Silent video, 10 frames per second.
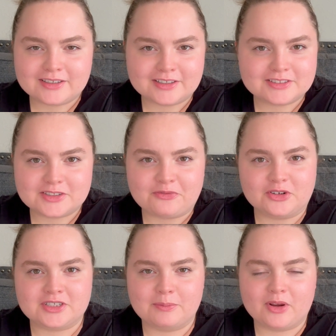like this is the
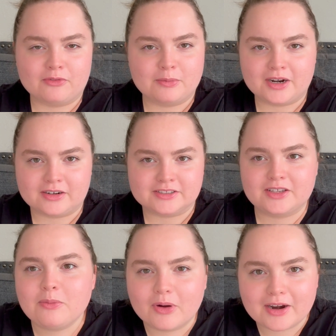first time you've ever been on a
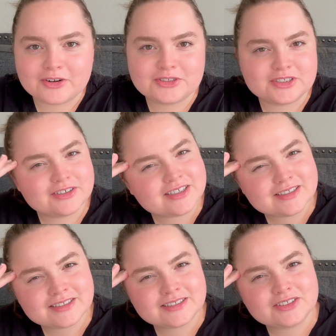subway? Are you serious?